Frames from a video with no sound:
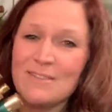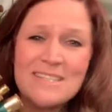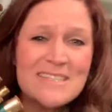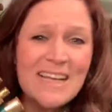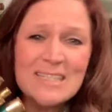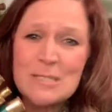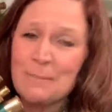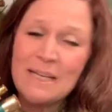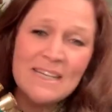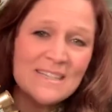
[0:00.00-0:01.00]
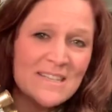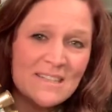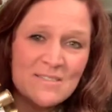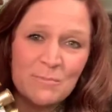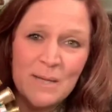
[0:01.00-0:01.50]
It's not spending
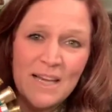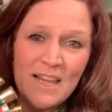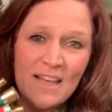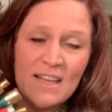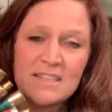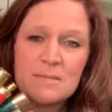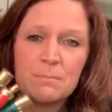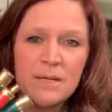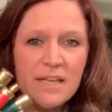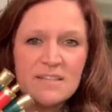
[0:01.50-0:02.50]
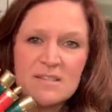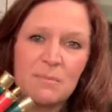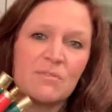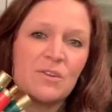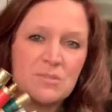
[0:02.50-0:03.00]
tons of money, it's bringing some
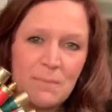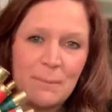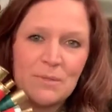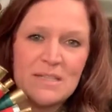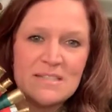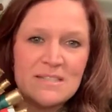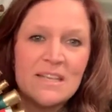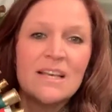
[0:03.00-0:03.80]
of those memories